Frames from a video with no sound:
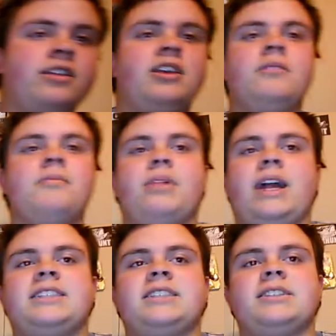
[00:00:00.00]
the
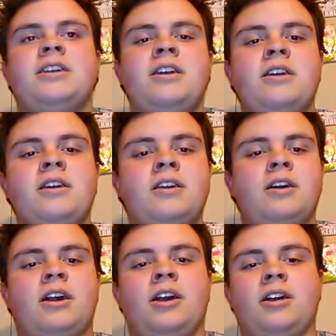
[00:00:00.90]
plastic.
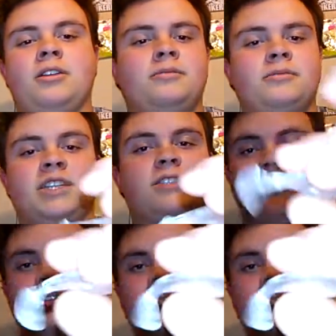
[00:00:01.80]
That's what